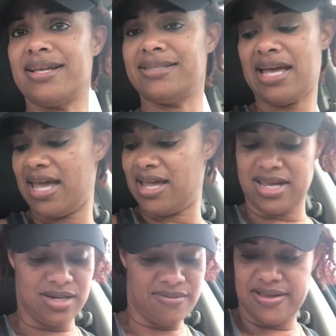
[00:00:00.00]
because I,
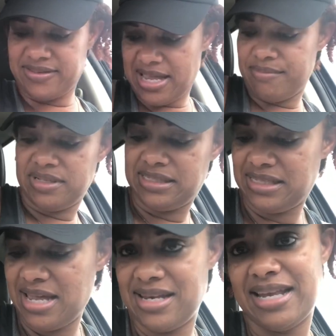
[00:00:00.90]
I don't have time to
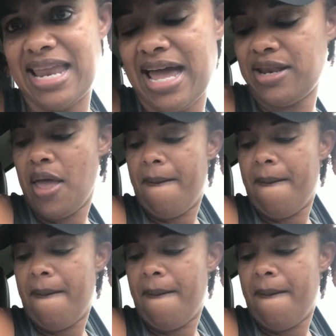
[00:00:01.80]
sit in the line.